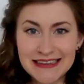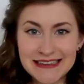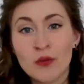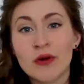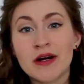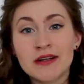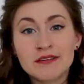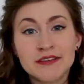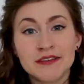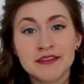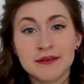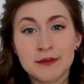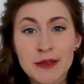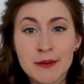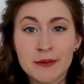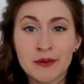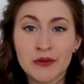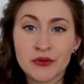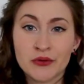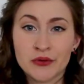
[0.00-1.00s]
I'm one of those
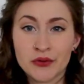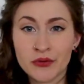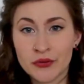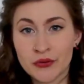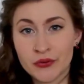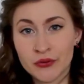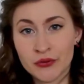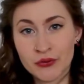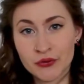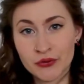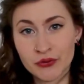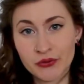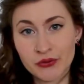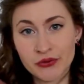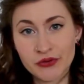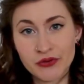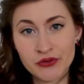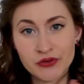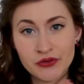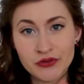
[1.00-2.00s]
people who
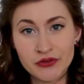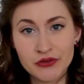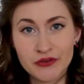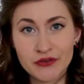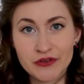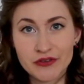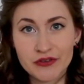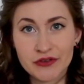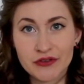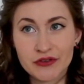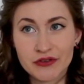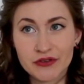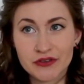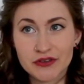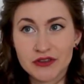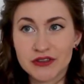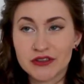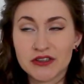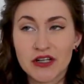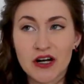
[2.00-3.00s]

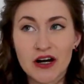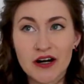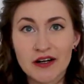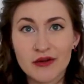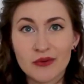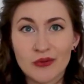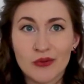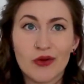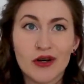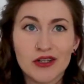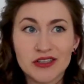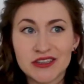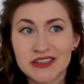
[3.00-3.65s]
started